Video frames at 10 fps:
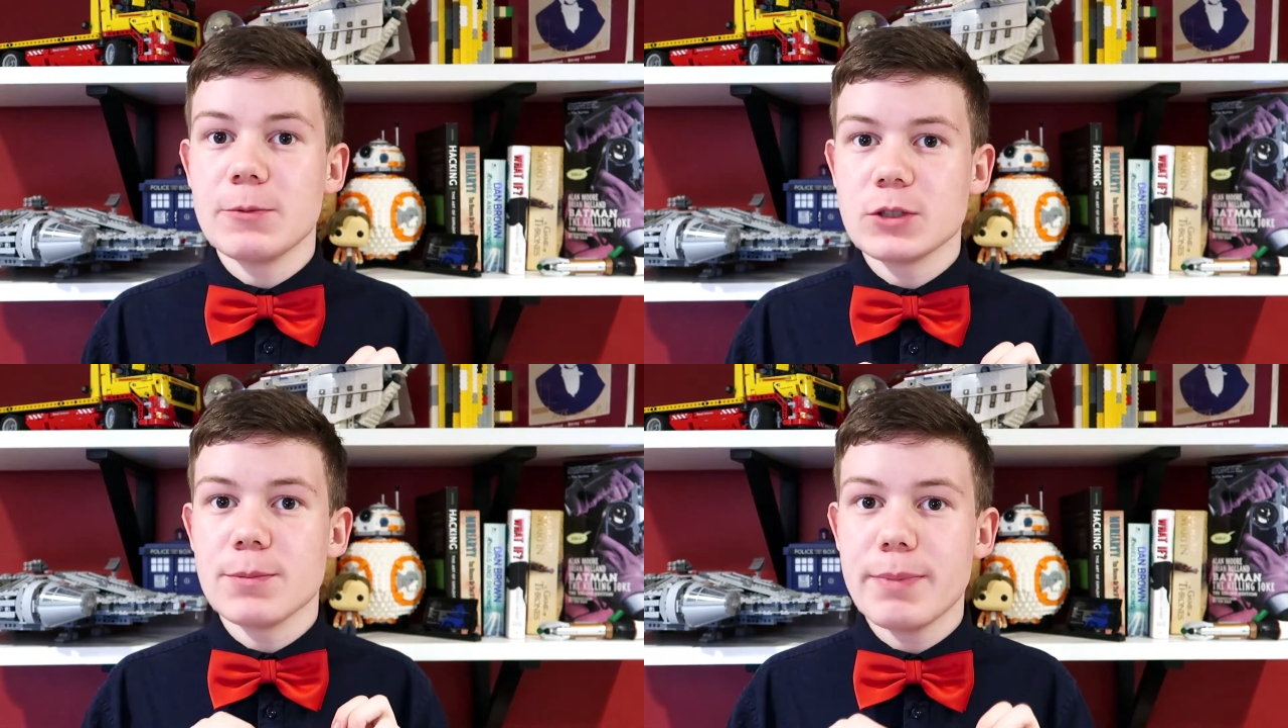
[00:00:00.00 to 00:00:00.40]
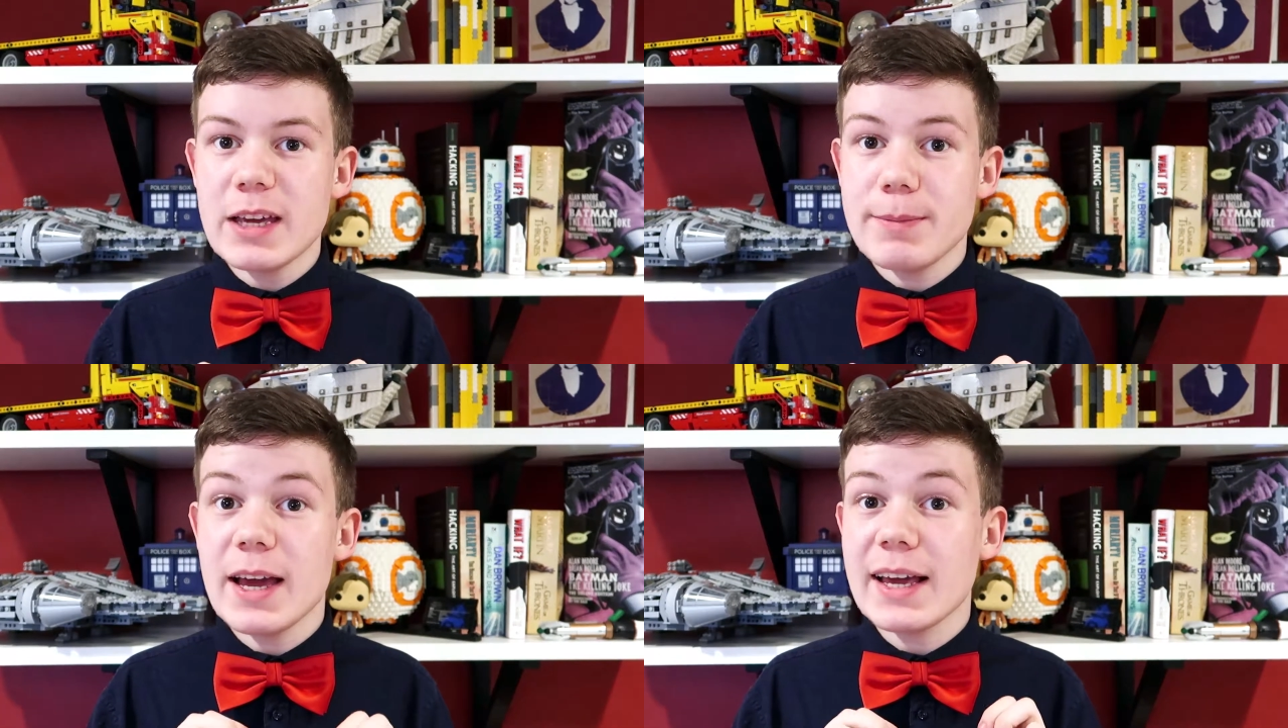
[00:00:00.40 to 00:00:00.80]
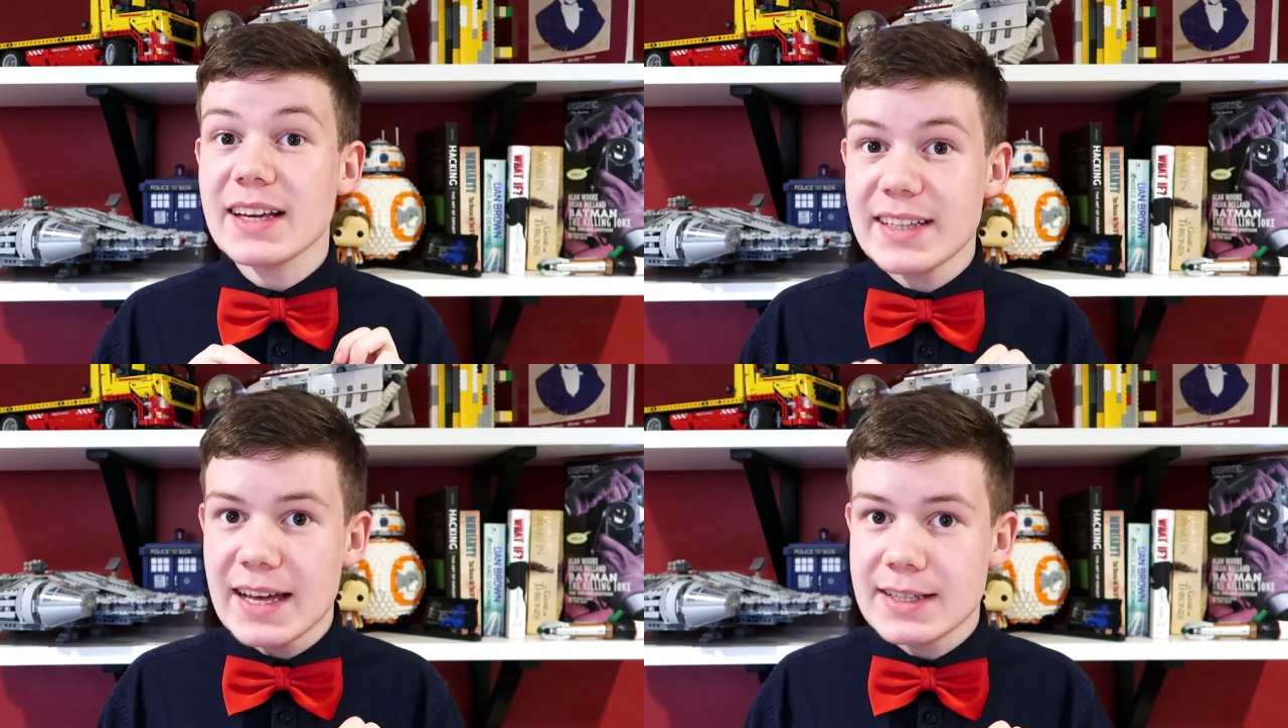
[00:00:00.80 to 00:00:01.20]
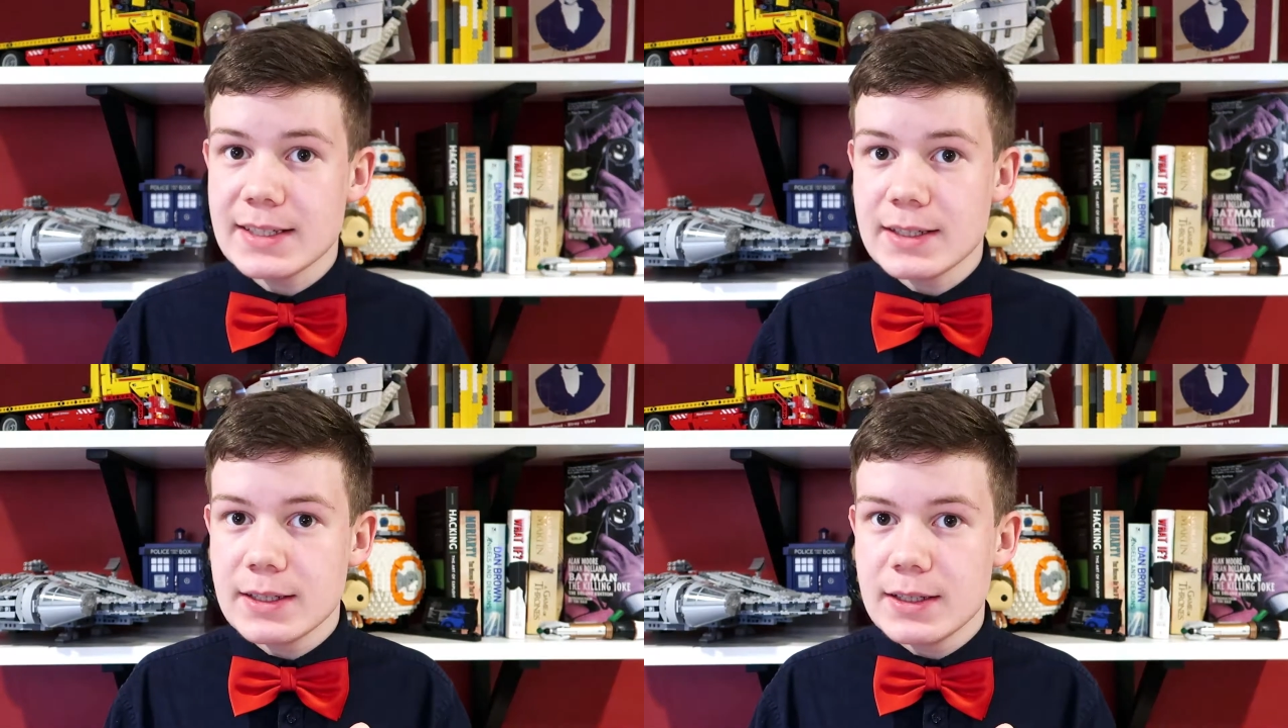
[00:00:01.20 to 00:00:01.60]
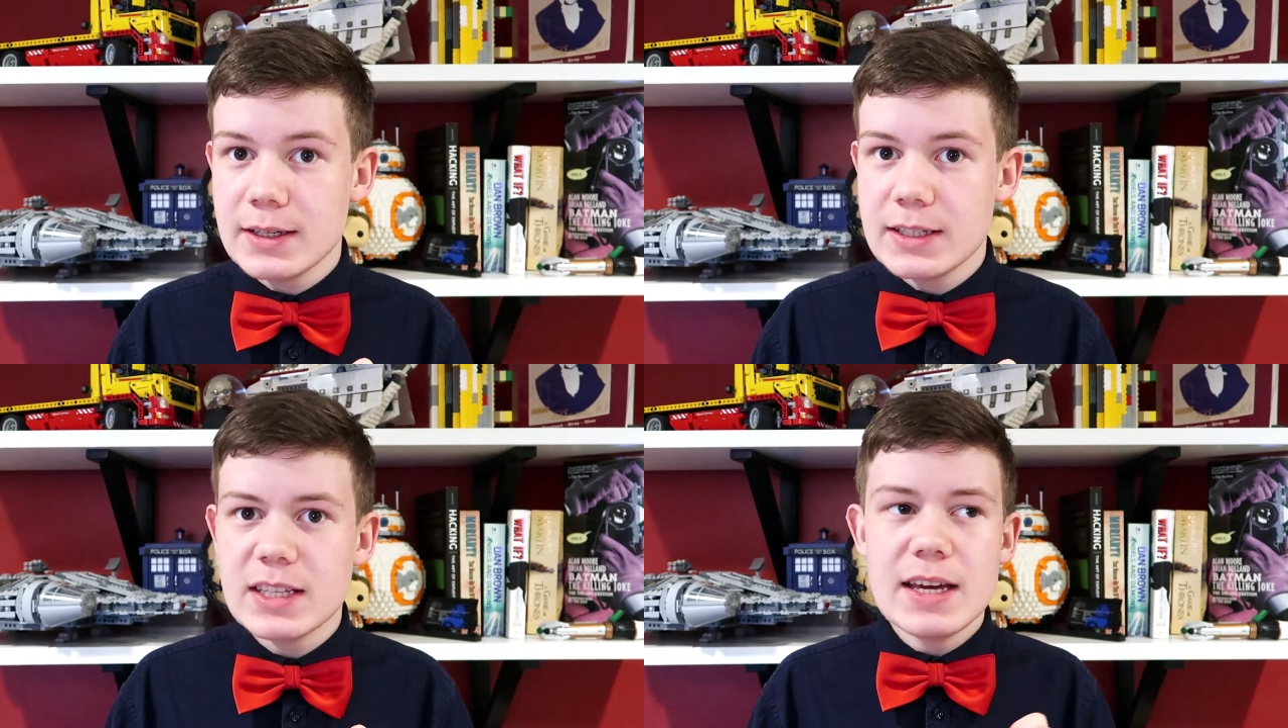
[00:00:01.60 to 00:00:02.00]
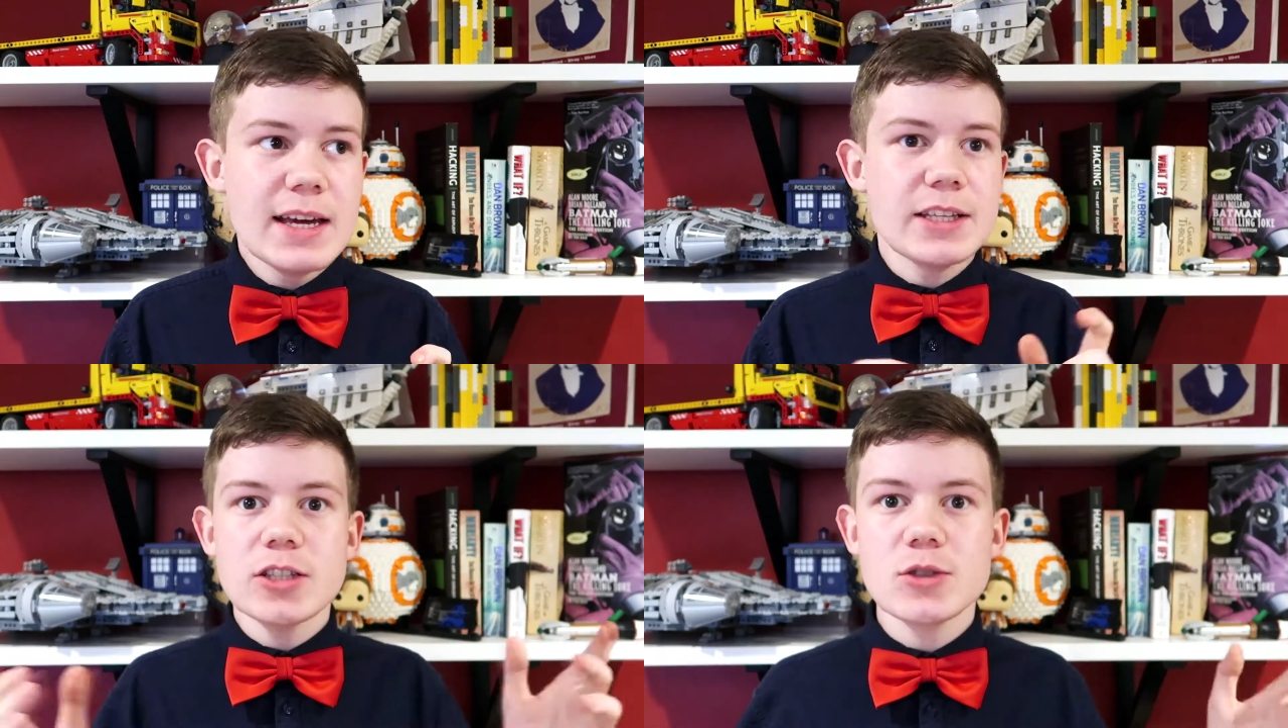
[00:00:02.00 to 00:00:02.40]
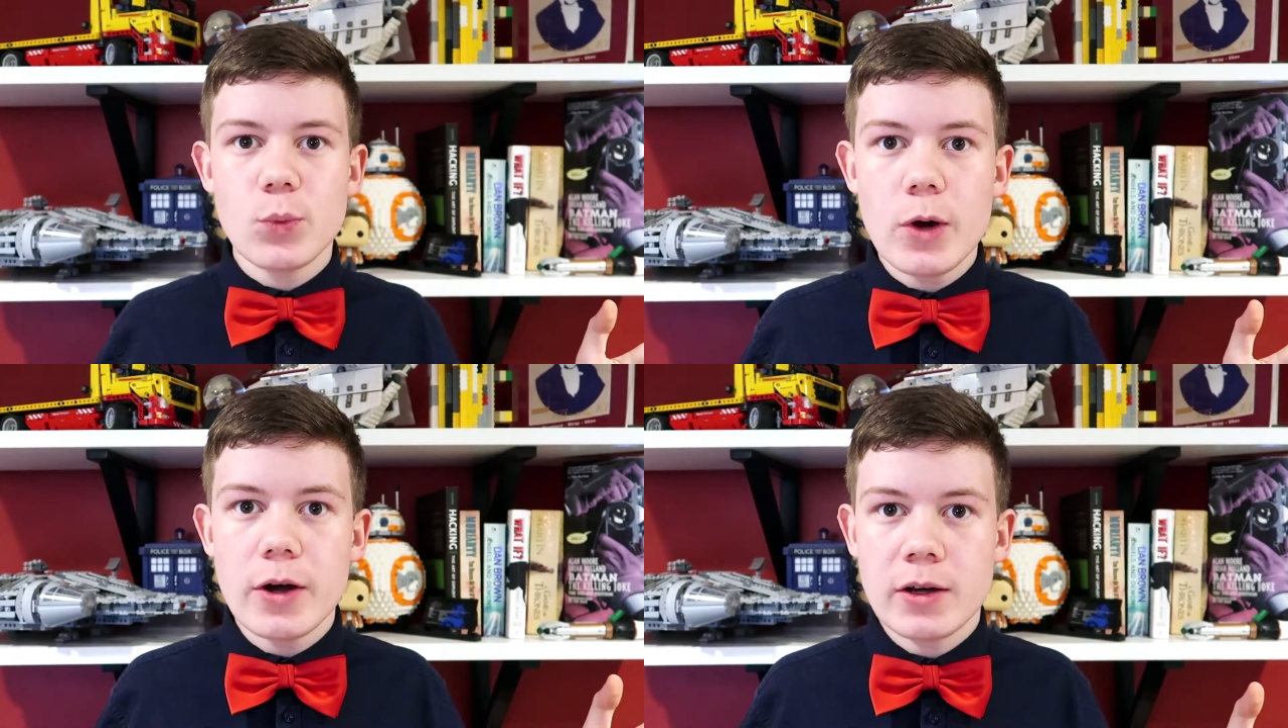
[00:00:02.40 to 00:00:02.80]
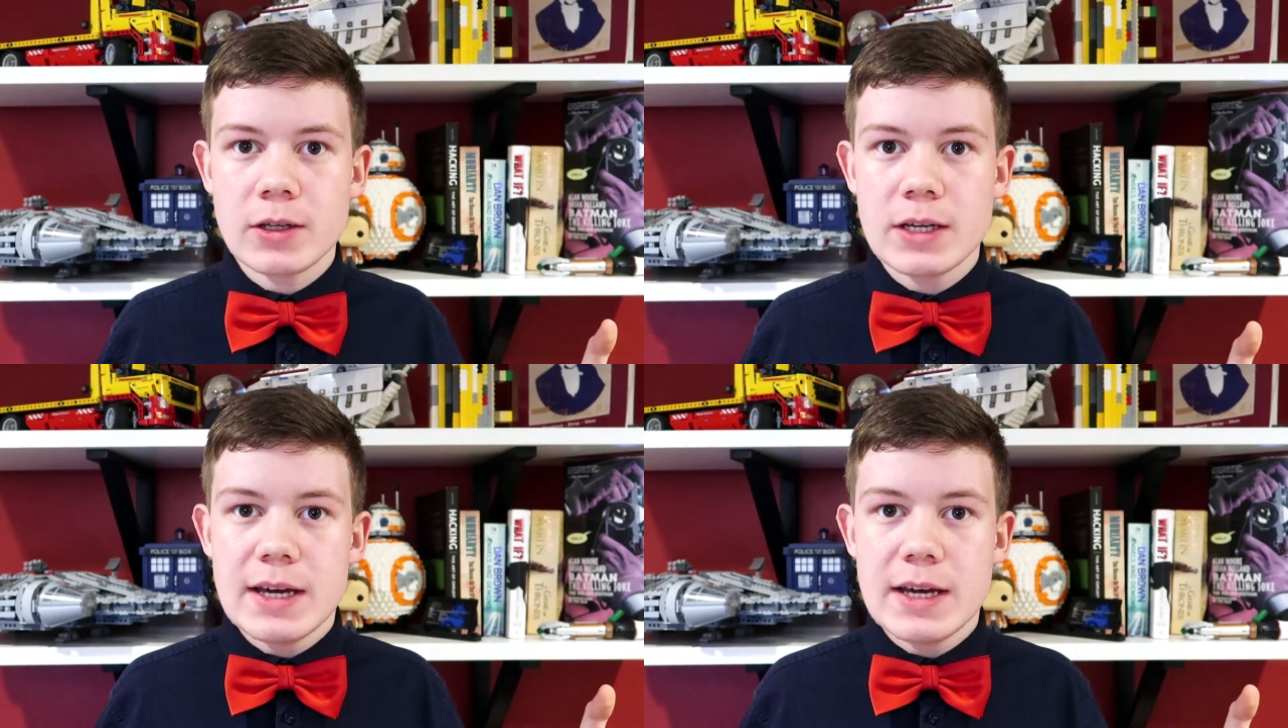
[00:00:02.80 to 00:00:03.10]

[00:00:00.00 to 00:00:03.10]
was a baby again. It, it doesn't work.